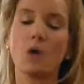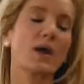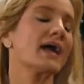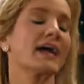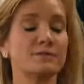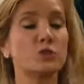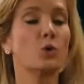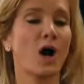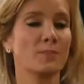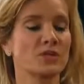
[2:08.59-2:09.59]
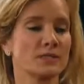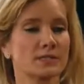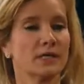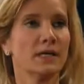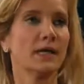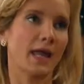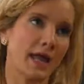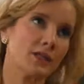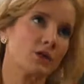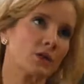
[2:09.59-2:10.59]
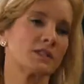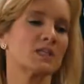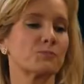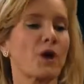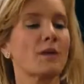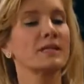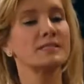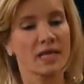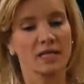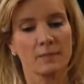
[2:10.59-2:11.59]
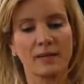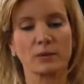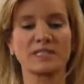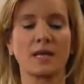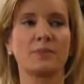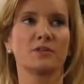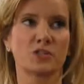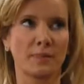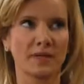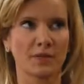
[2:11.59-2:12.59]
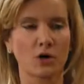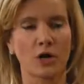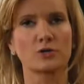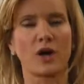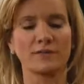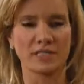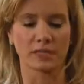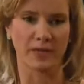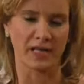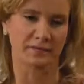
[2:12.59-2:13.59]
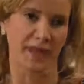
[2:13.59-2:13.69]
Okay, I have two options. And yours is probably setting a better example than jumping in the car and driving till I run out of